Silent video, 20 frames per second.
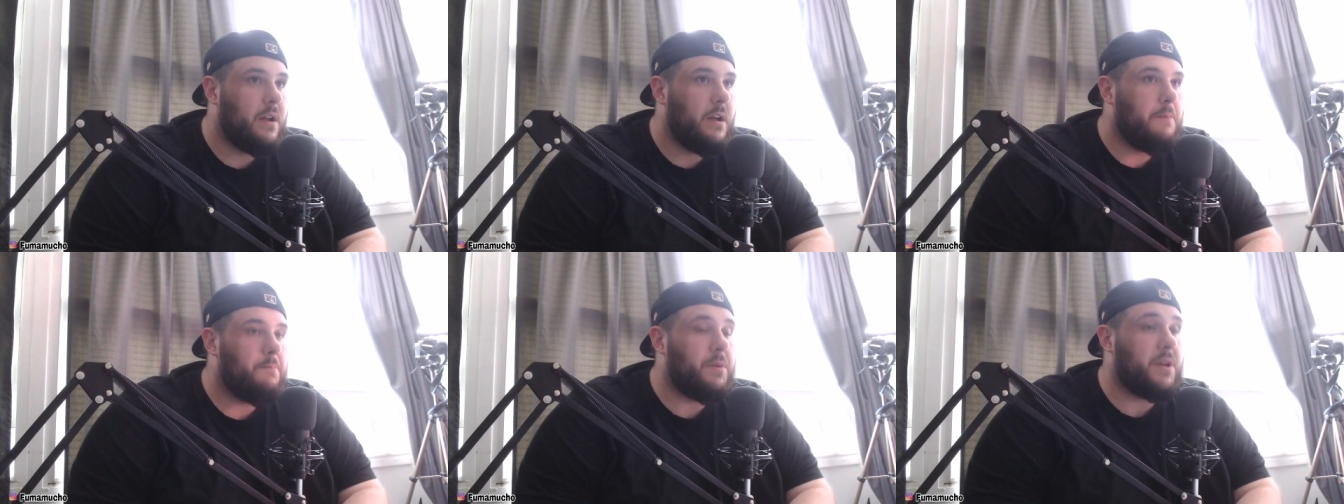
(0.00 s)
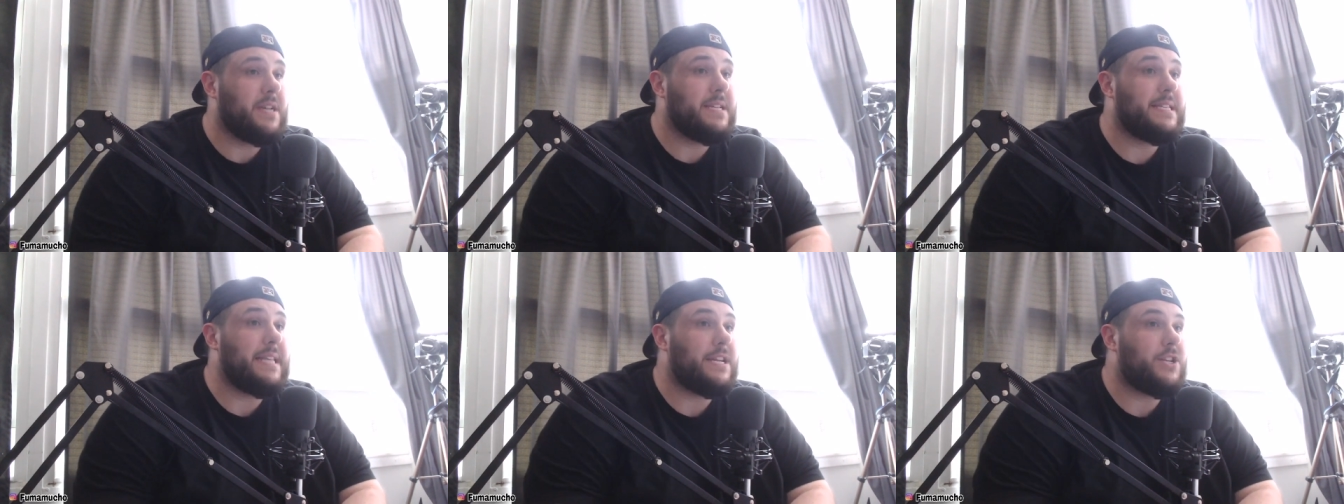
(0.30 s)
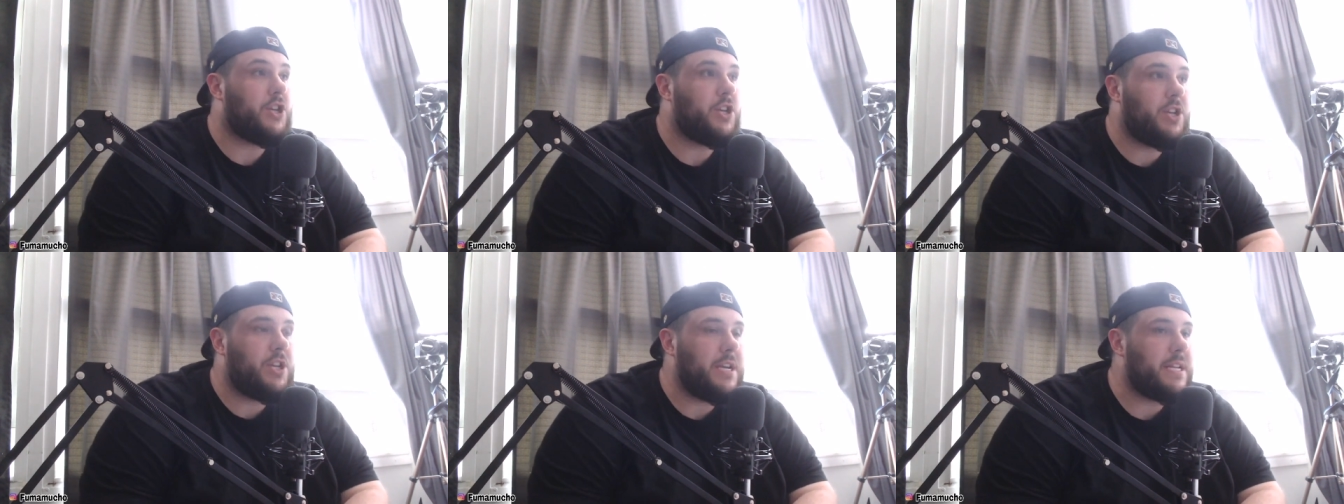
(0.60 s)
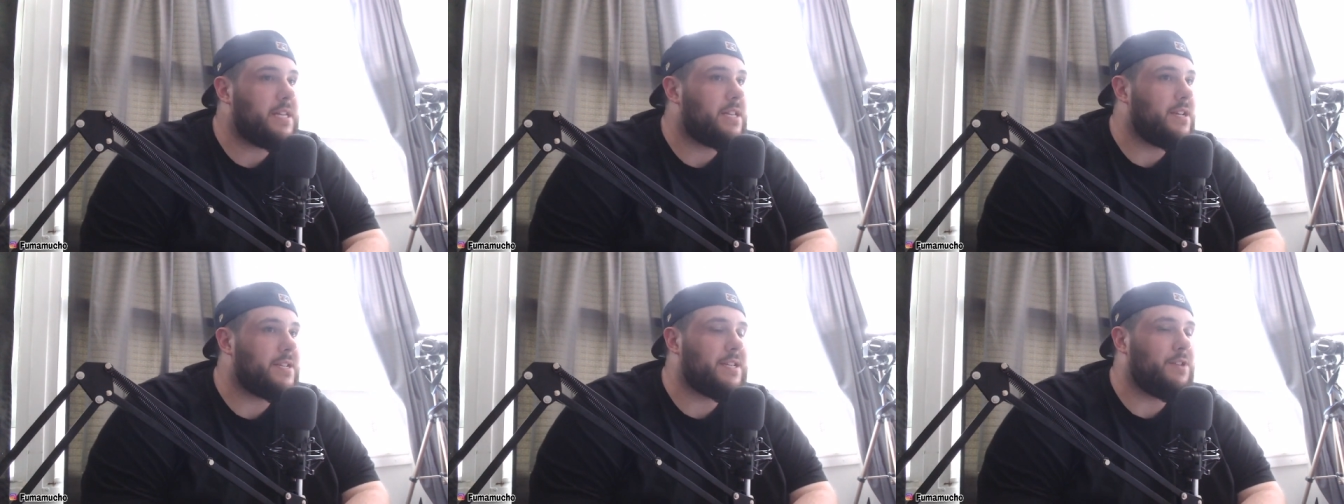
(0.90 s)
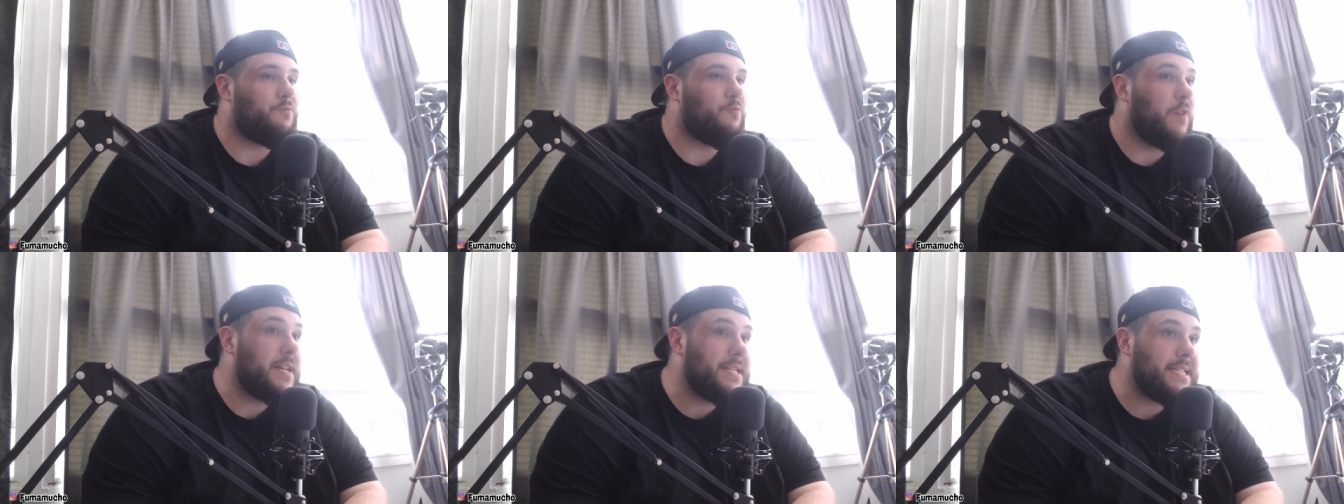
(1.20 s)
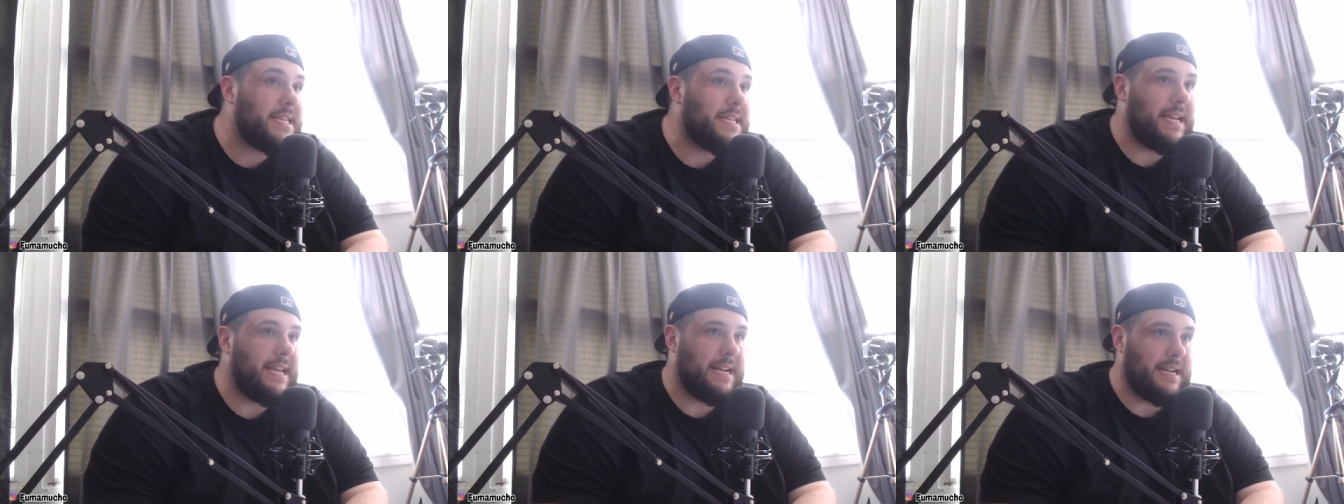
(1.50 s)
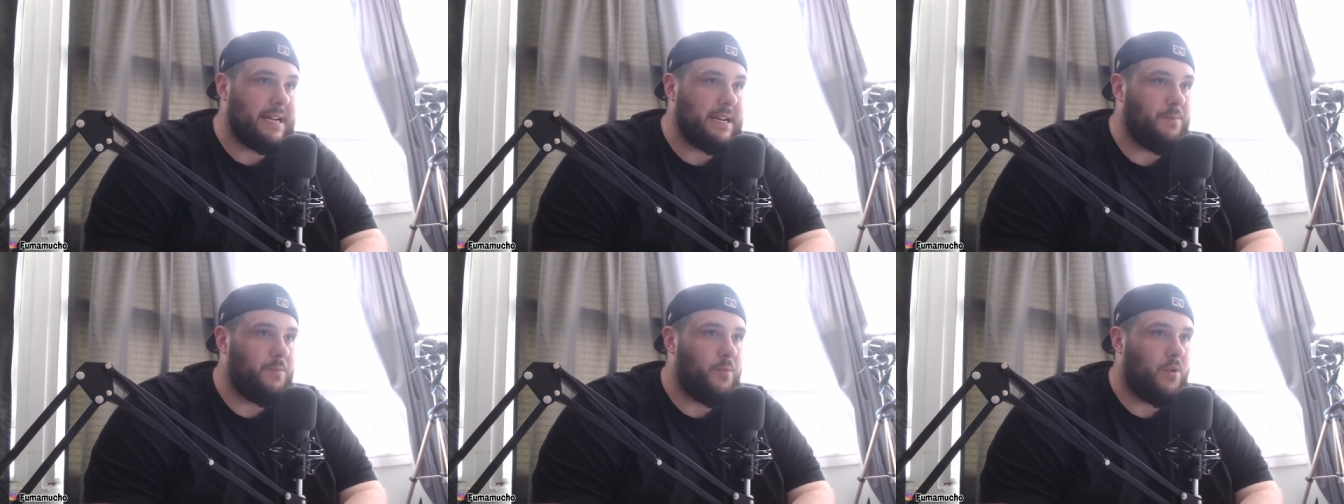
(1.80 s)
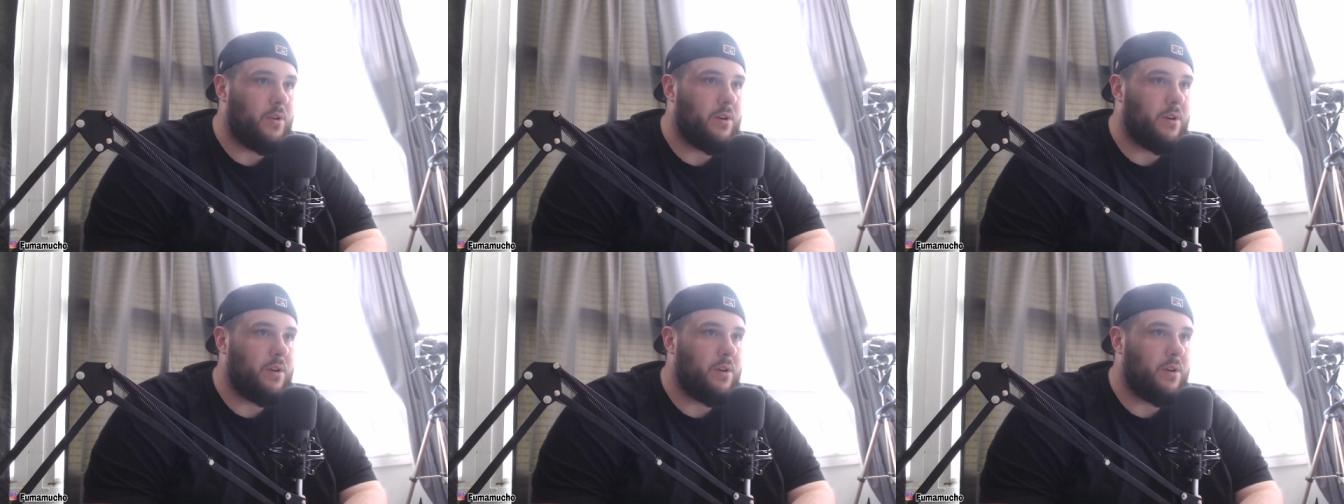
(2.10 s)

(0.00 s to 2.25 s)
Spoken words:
Because that shit doesn't resonate anymore.